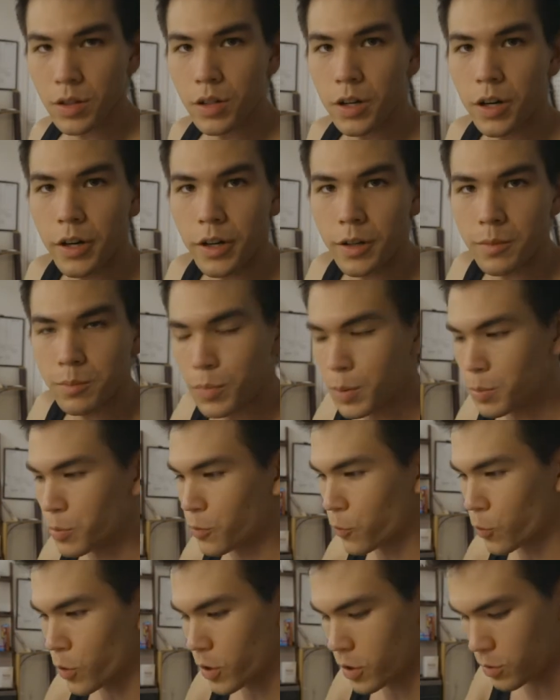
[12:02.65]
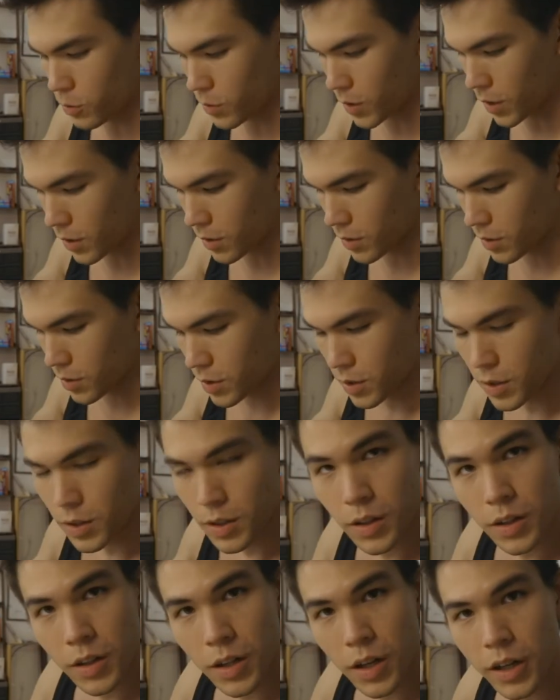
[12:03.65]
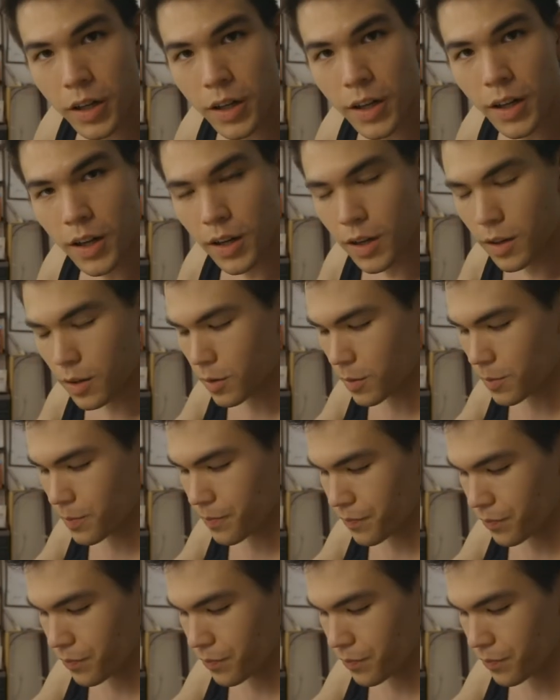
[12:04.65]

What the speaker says: Alright, but before I do that, I'm gonna add